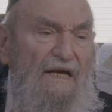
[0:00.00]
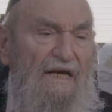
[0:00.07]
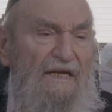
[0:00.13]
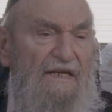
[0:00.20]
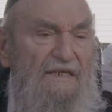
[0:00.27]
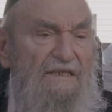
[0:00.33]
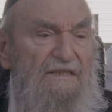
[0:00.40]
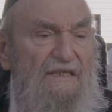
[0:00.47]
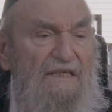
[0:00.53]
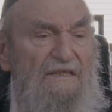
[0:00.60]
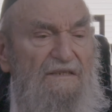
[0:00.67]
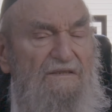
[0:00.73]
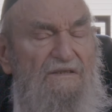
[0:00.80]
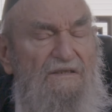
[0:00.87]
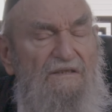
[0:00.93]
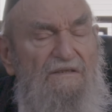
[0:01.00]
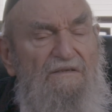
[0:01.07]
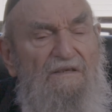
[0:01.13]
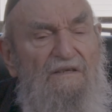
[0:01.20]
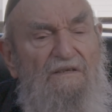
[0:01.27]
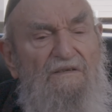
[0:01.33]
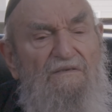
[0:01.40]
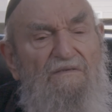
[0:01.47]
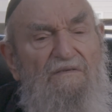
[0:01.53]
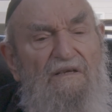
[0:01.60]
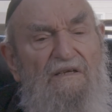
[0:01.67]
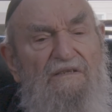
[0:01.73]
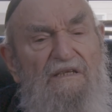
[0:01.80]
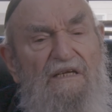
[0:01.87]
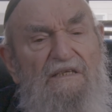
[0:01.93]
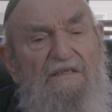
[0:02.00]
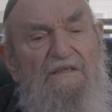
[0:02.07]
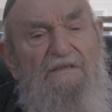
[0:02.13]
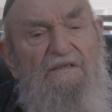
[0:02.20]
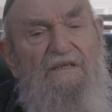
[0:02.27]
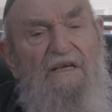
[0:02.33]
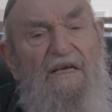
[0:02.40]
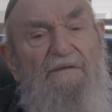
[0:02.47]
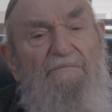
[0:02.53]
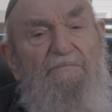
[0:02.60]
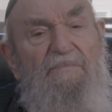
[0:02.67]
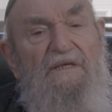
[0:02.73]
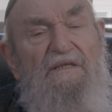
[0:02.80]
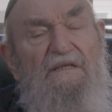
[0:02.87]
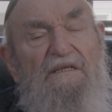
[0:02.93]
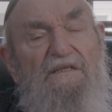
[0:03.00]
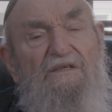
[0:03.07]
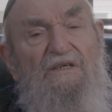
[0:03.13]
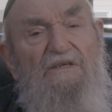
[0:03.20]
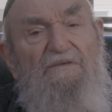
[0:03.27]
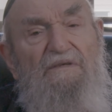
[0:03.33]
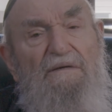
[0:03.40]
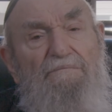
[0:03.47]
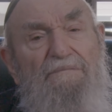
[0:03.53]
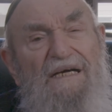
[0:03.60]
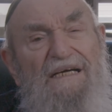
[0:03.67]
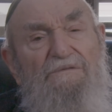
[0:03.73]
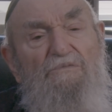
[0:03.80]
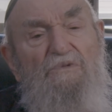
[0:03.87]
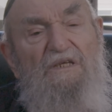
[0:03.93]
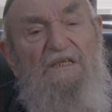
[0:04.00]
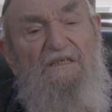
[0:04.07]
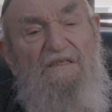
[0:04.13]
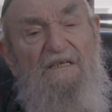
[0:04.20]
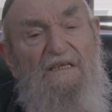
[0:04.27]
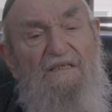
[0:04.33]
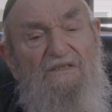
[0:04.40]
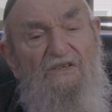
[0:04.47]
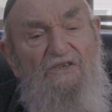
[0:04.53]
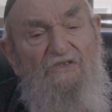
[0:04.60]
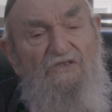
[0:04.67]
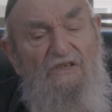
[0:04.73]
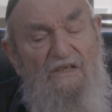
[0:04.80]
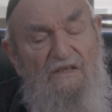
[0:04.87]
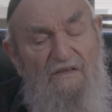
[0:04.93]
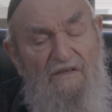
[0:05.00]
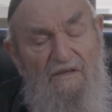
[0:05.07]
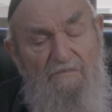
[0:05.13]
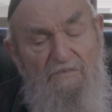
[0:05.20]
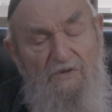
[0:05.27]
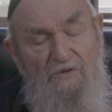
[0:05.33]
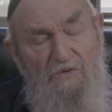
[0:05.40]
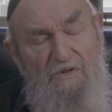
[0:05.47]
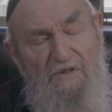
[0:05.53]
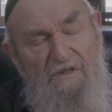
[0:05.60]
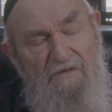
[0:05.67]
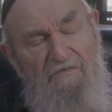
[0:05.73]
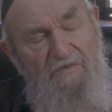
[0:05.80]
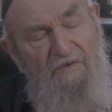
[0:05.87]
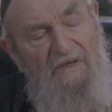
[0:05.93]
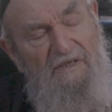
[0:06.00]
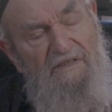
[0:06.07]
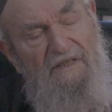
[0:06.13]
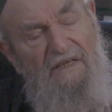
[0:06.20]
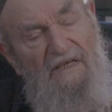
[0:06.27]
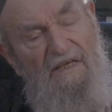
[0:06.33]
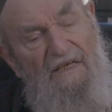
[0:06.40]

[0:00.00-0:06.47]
And he says he, that, that, it can't be that the Ramban would have said such a thing because you point